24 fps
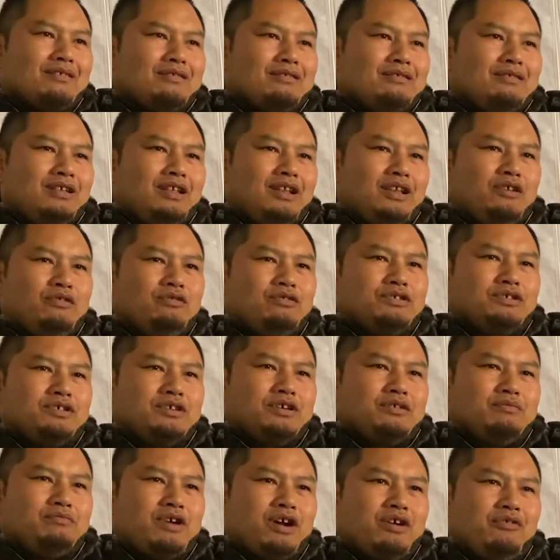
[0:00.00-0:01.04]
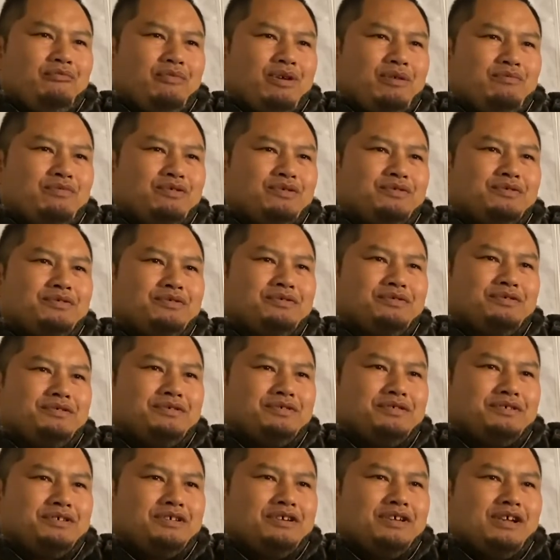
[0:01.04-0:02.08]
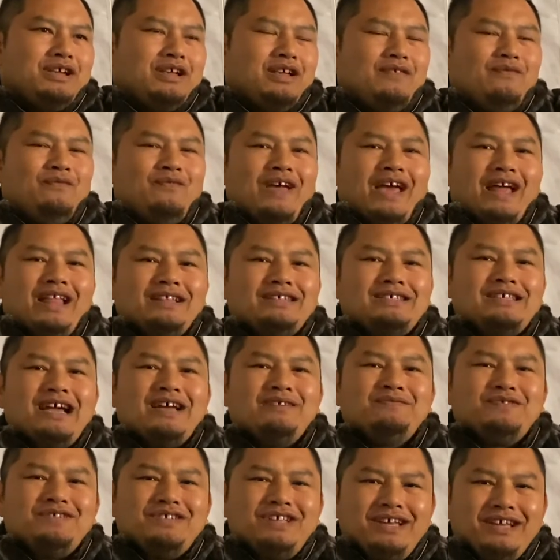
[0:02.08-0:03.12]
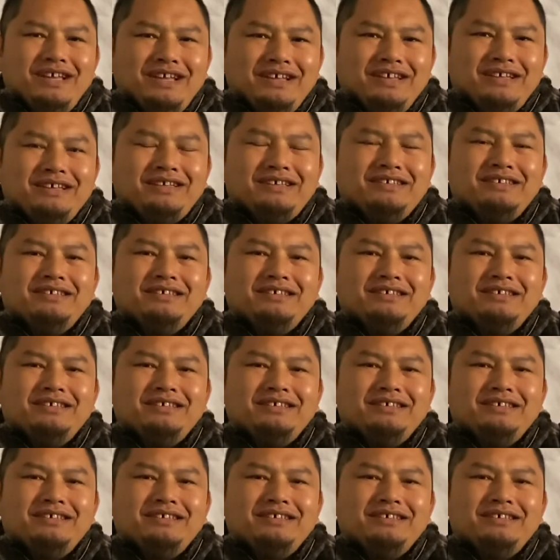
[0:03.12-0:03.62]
And it was I remember Valentine's Day